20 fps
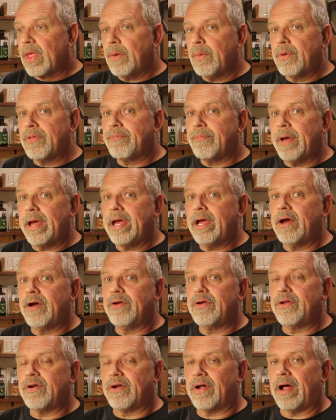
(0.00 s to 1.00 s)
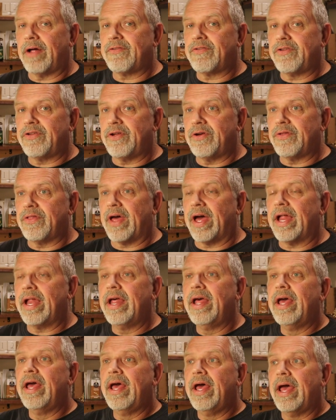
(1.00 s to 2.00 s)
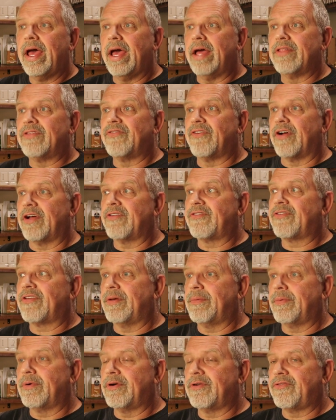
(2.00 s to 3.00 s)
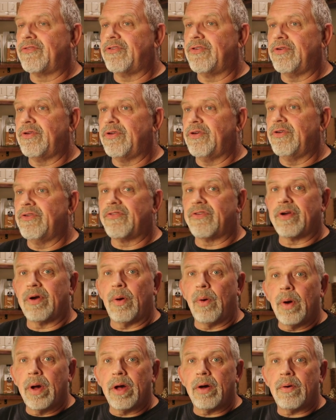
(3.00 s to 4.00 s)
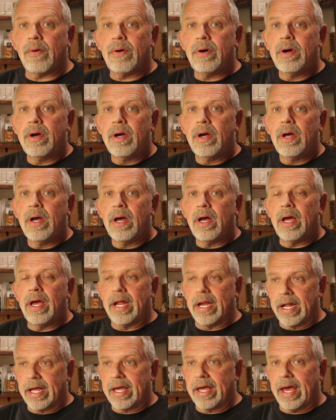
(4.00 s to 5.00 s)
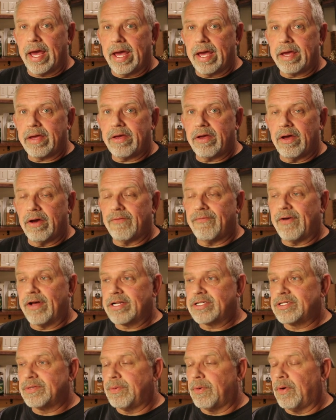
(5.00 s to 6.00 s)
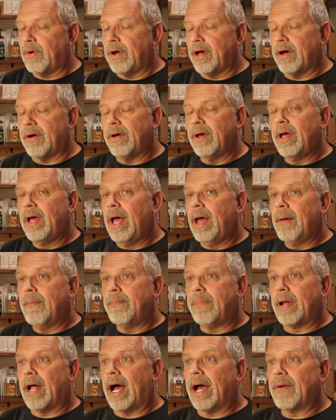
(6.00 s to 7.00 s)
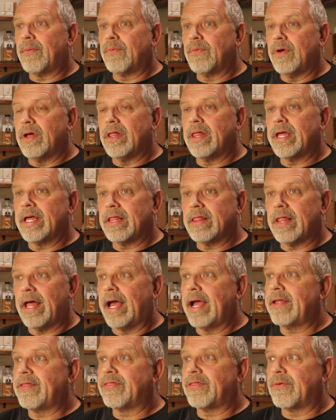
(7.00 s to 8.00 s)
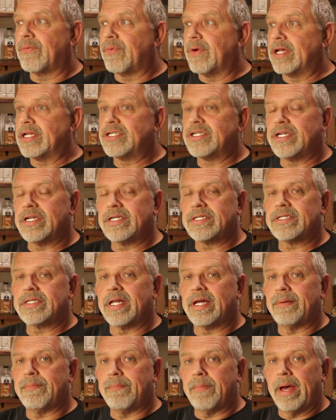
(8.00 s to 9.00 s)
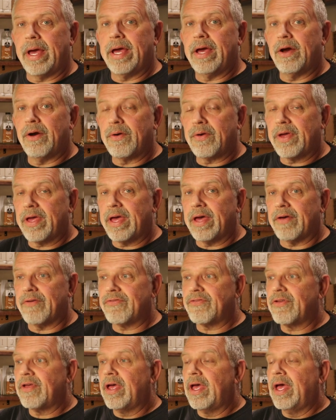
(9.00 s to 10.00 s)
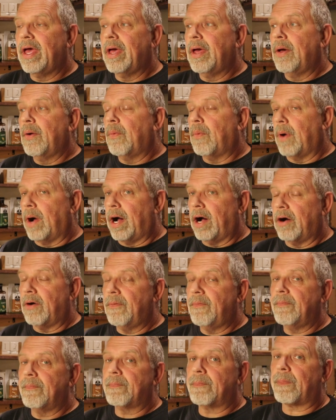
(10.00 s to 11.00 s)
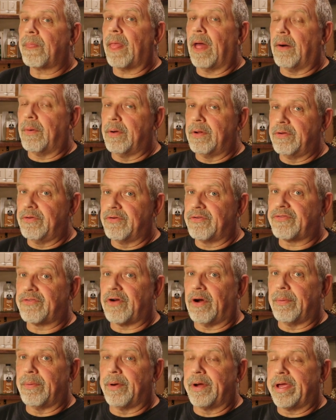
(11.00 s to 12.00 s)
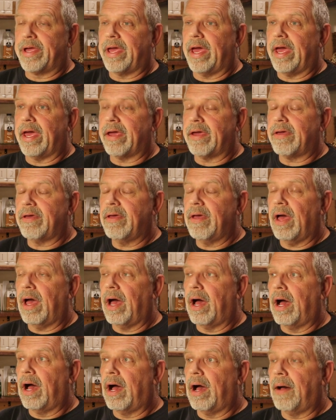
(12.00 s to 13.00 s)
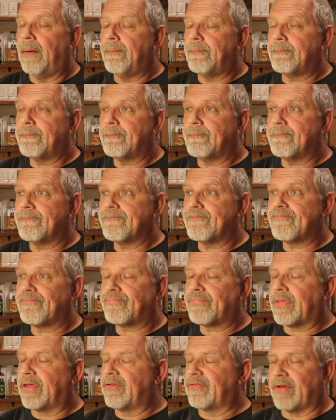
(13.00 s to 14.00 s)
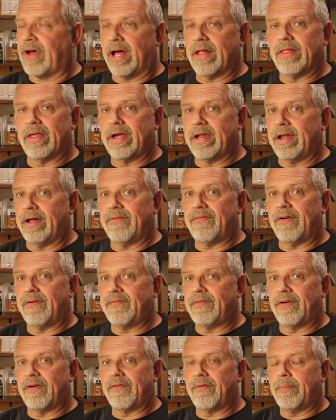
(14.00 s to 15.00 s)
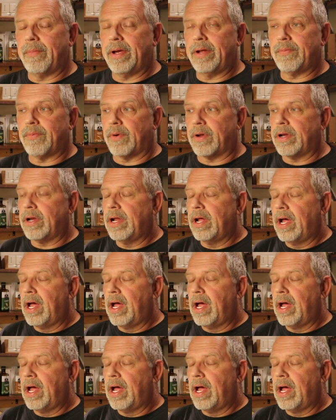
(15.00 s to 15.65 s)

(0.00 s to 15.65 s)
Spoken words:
With mayo, you don't have to do that. It's very similar to using oil in a cake, vegetable oil. But I really like the richness that mayo gives. Well, I want to do a strawberry cake because oddly enough, I've never made one.